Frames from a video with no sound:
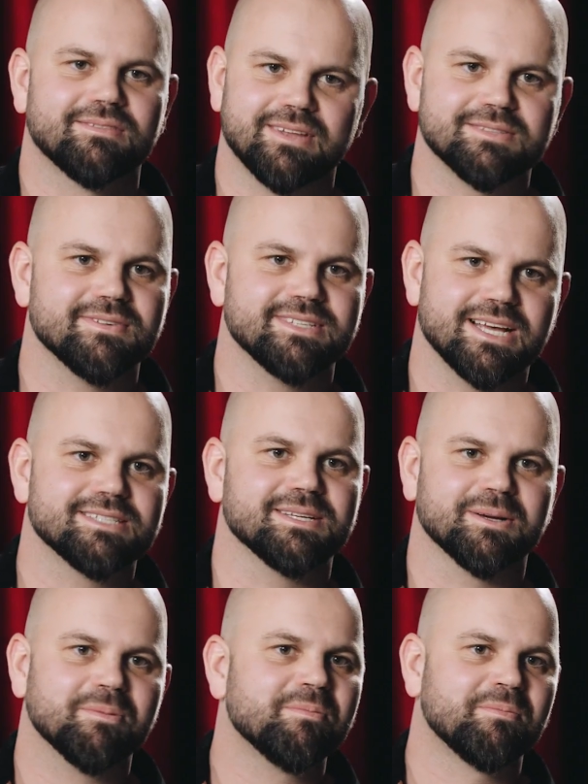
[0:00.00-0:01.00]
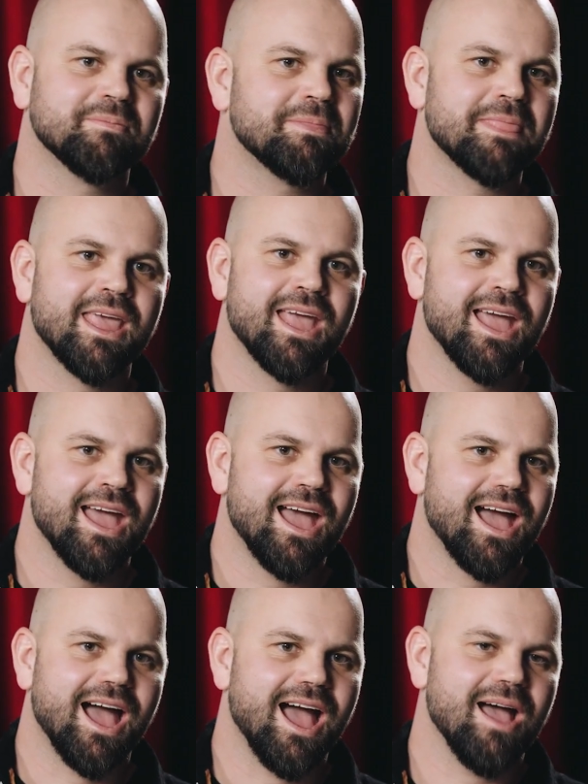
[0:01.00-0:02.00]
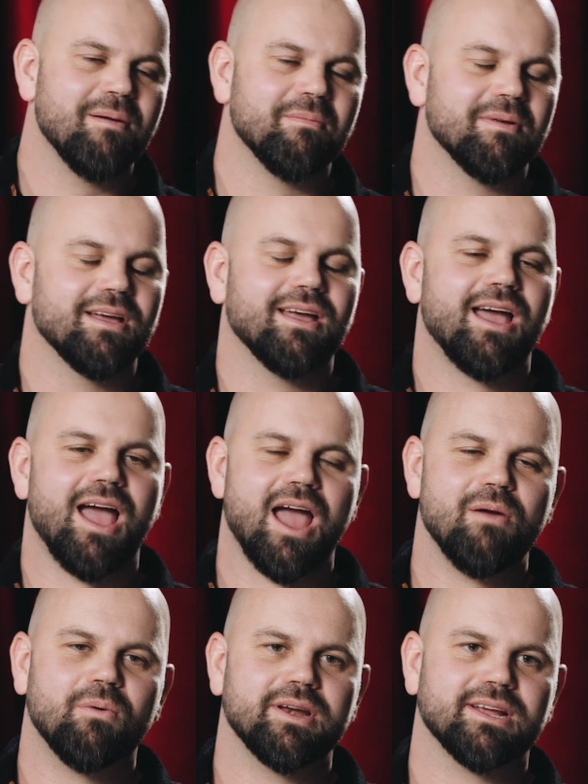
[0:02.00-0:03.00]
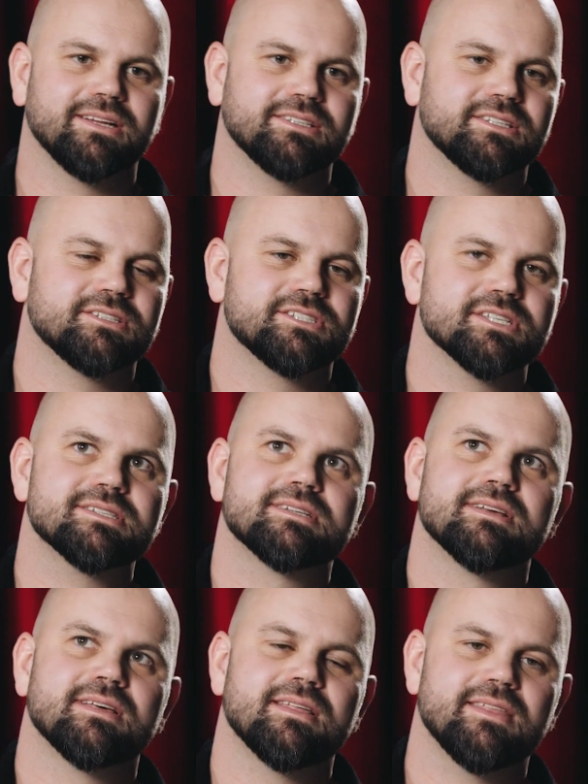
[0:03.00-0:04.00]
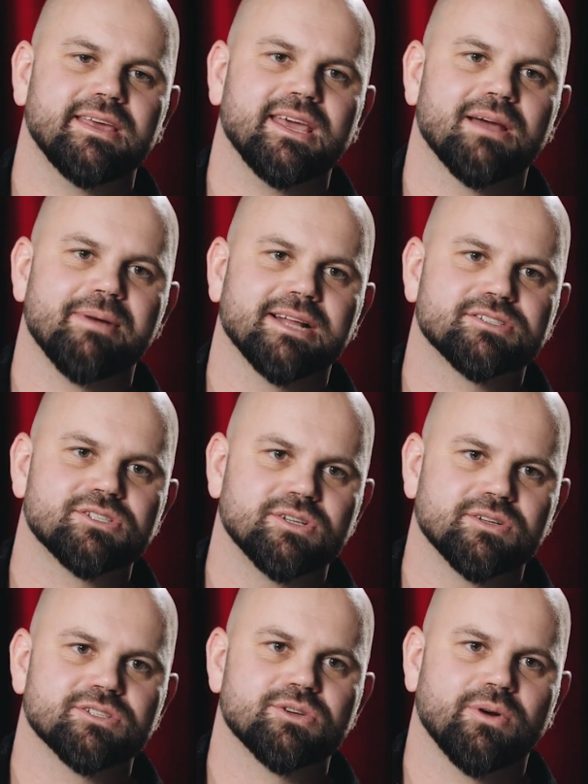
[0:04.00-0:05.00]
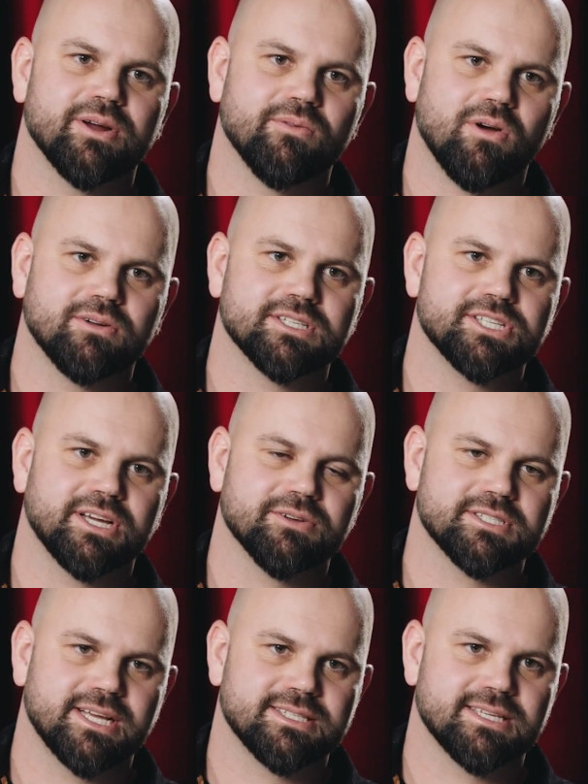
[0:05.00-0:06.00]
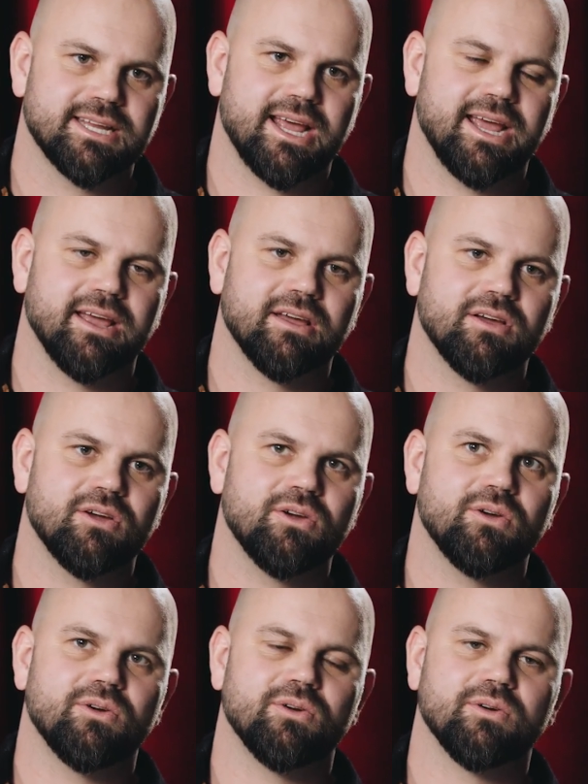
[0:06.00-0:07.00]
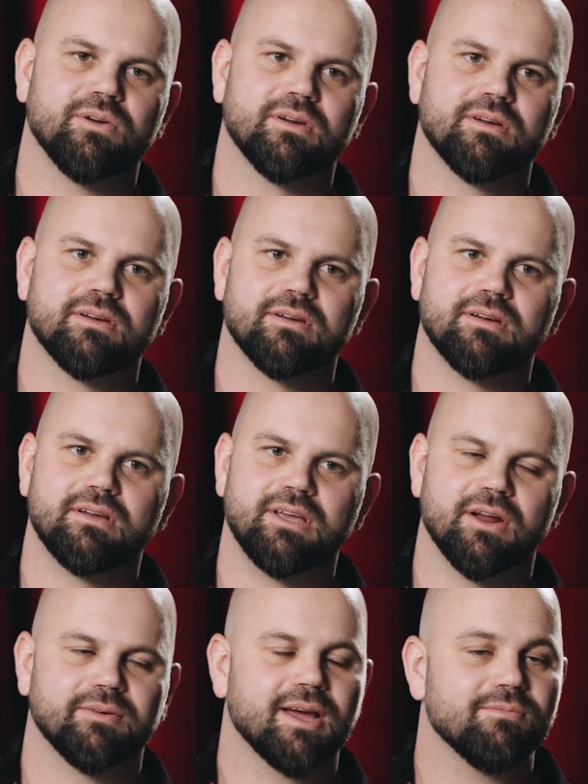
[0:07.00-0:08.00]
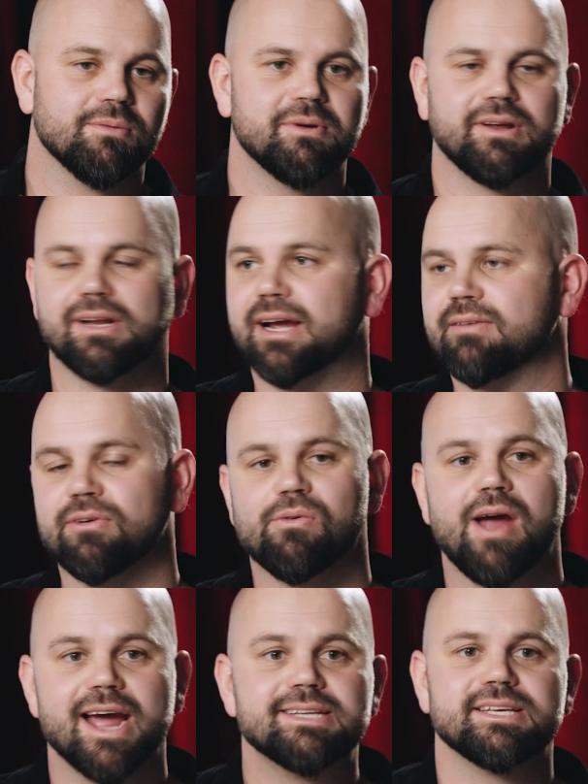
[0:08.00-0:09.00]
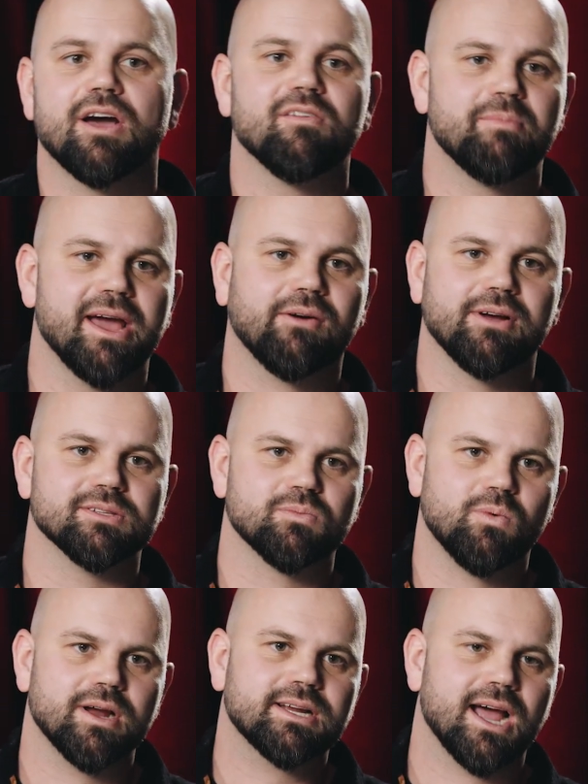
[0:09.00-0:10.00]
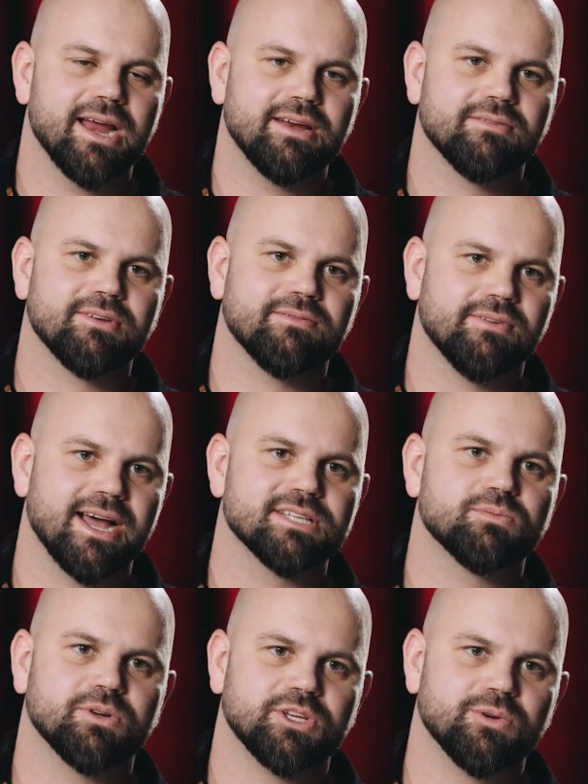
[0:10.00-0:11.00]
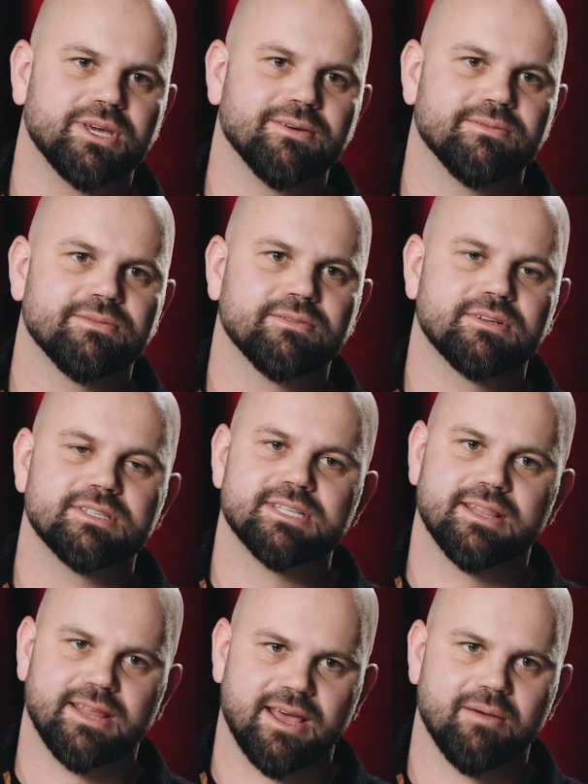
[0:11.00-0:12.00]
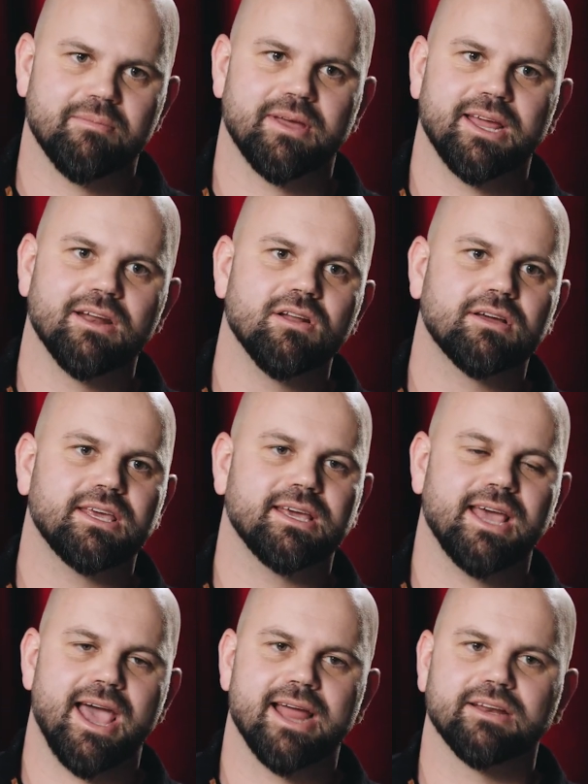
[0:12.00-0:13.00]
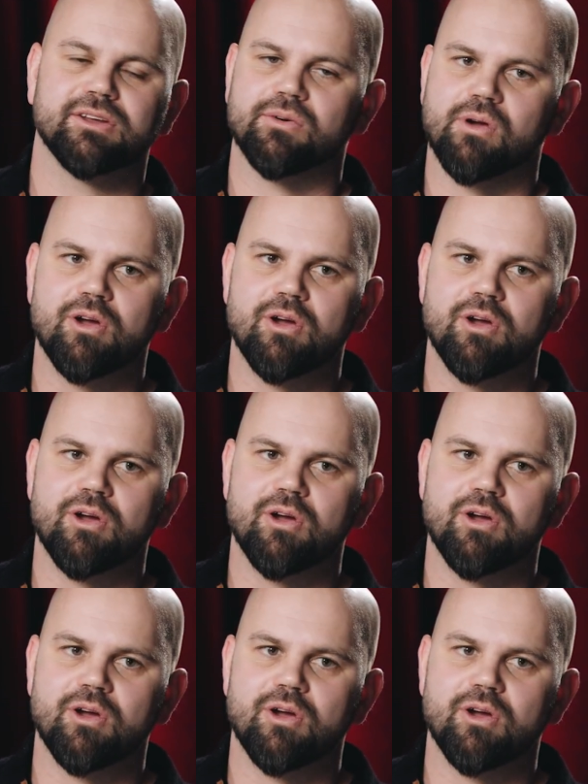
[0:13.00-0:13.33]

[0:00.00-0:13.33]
That's fantastic. I wonder, just thinking about students who are enrolled at Chico State today, who come from a variety of backgrounds, what kind of advice would you give to them in looking at your